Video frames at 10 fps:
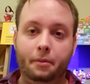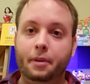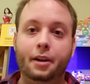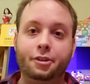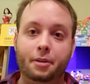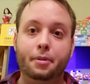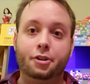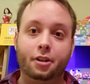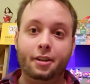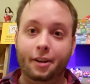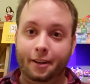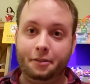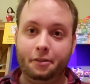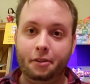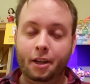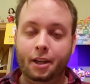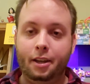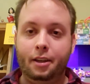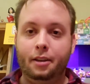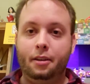actually budget cuts,
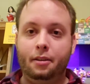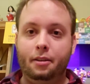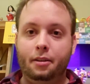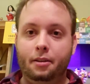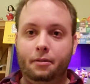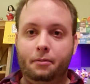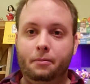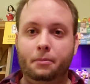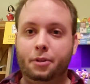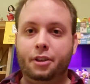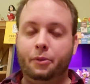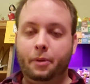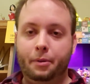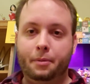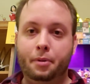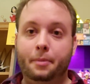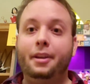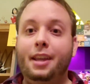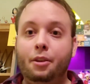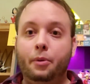whichever way you want to put it. But
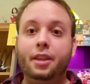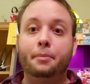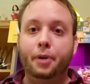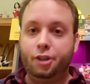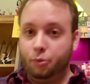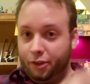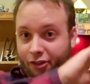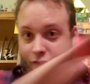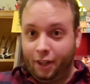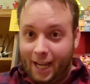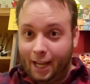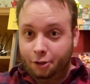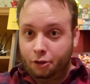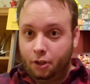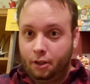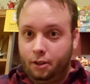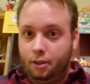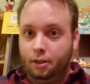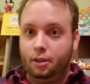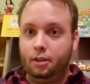either way, the budget was slashed.
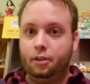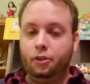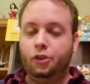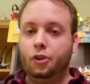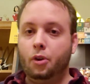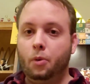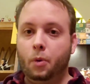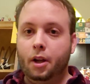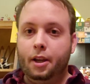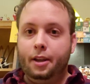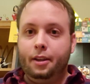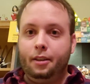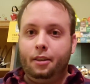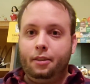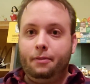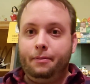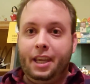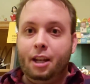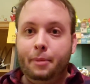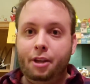So the
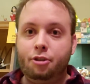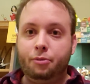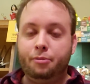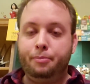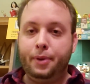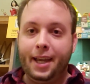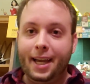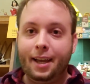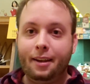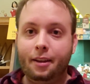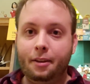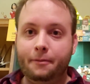animation was bad.